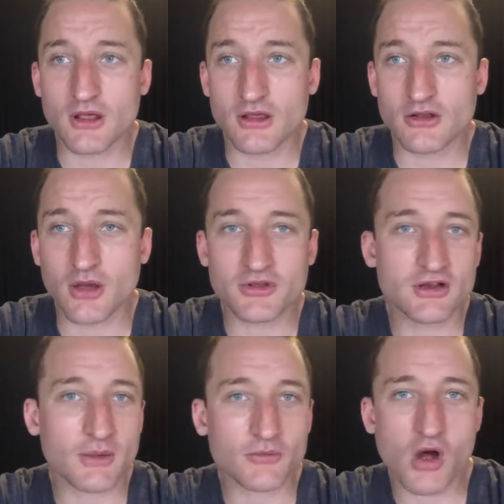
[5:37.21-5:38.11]
you know, I'm,
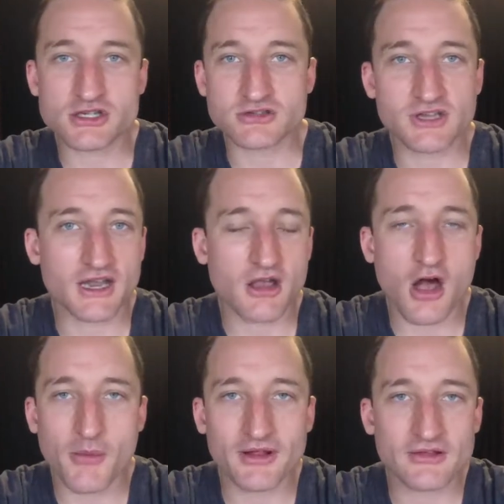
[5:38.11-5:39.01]
I'm watching, looking at
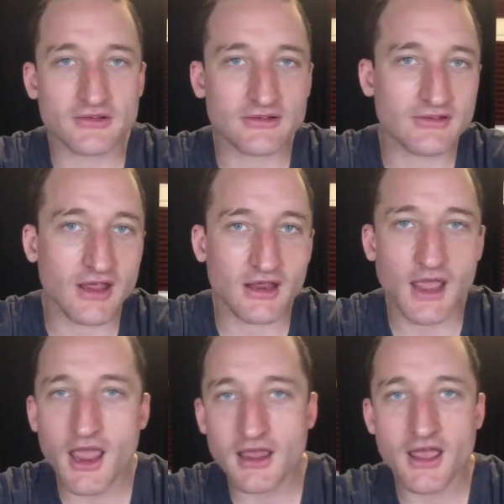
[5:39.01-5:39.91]
comments and saying,
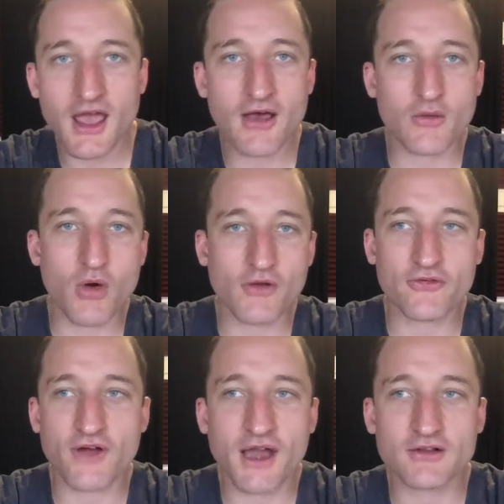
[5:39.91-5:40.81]
hey, yeah, well,
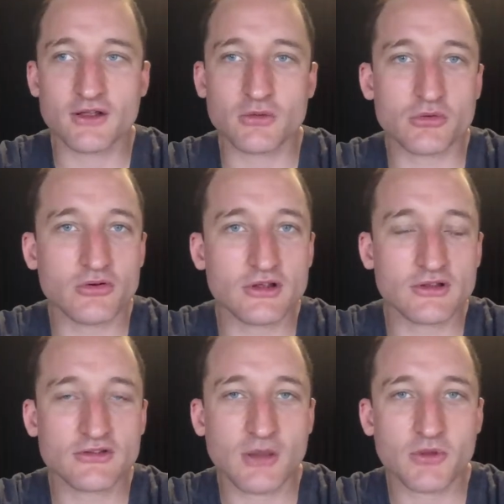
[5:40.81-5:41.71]
finally we're really
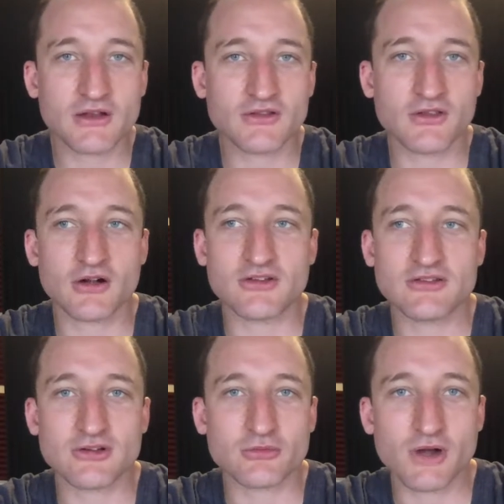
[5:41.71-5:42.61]
stepping into the
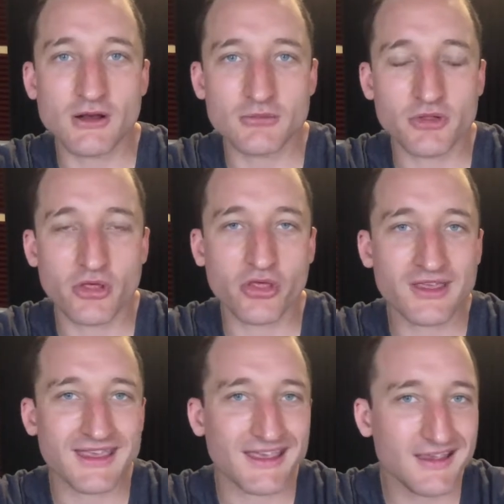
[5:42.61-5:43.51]
artistic realm. But the
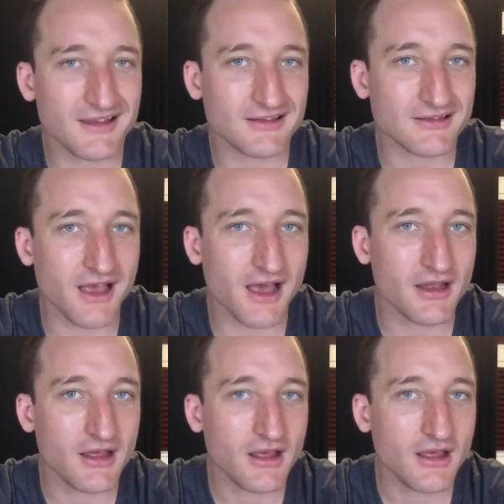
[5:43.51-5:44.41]
thing is, is that
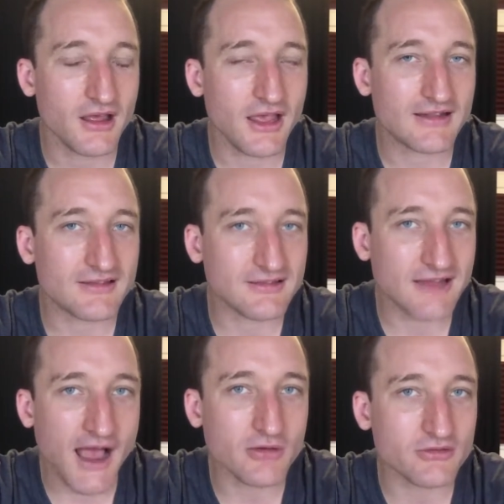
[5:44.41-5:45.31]
it
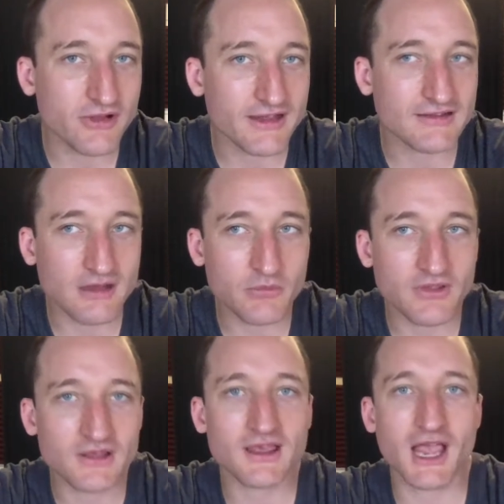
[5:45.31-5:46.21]
sounds like something
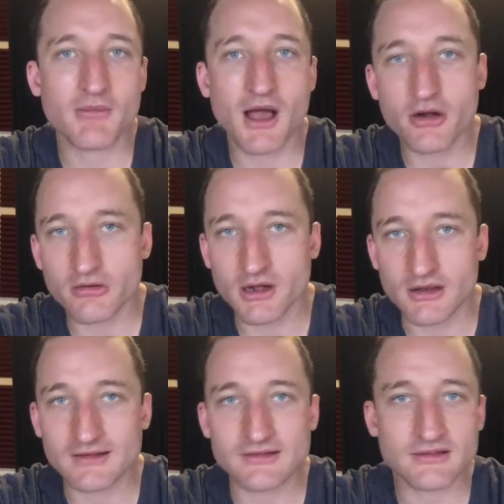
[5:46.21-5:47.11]
that came out already.
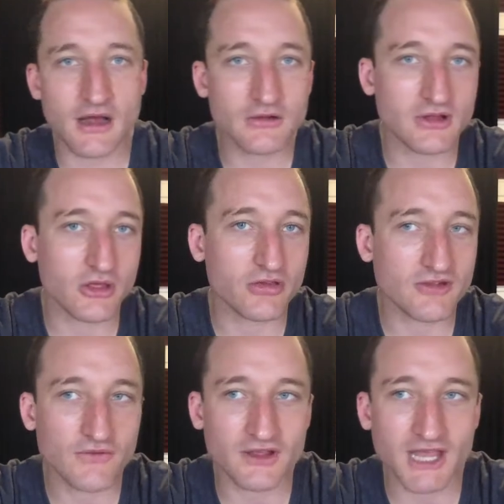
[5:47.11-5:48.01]
It sounds like
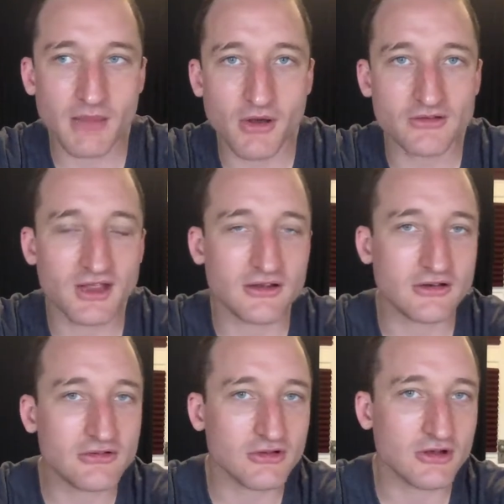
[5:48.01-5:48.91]
stuff that came out ten
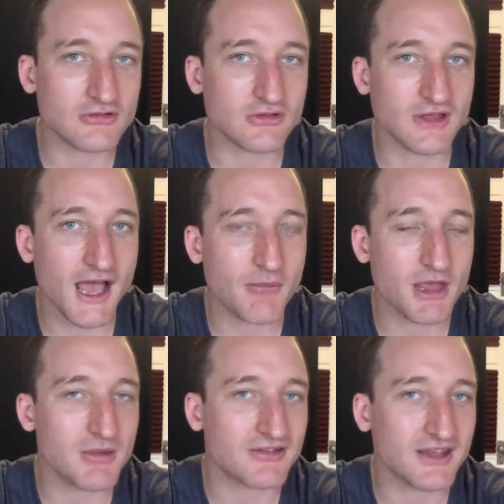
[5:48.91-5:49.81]
years ago. So yeah,
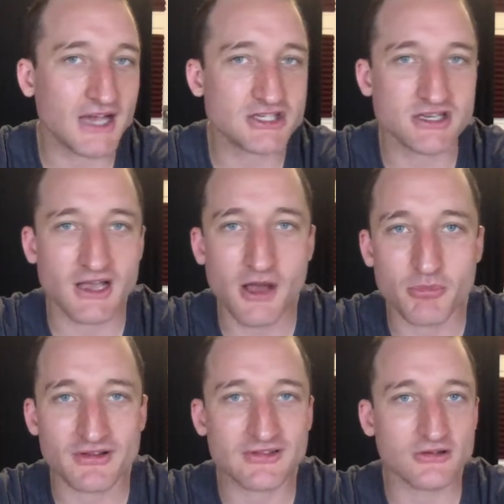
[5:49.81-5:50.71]
maybe it's catching up, but
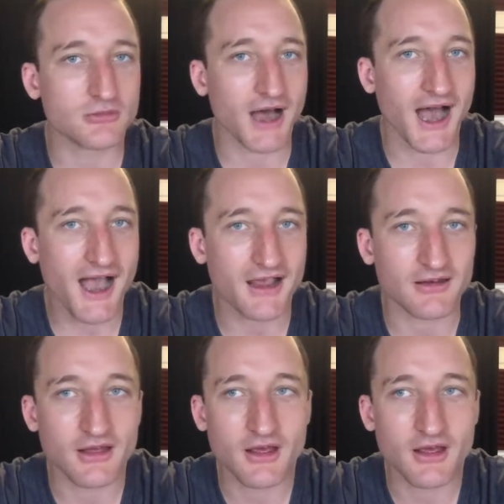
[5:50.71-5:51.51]
it's still behind.